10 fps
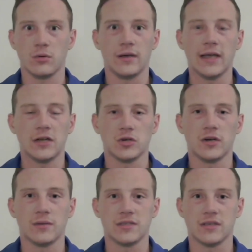You can't
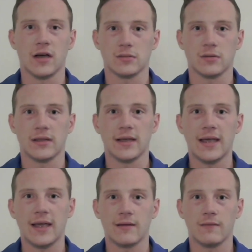treat them as the gospel. Like they
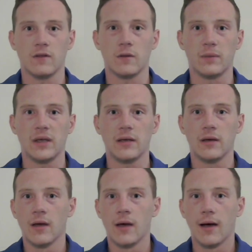can't you know be
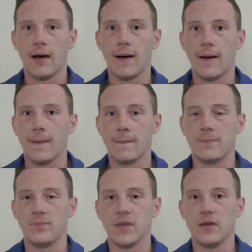
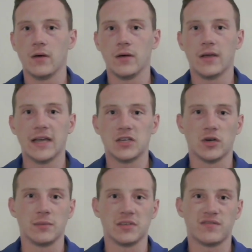um, you know you can't
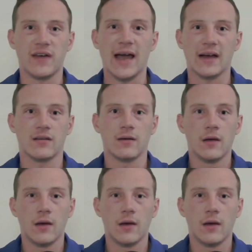treat them as fact.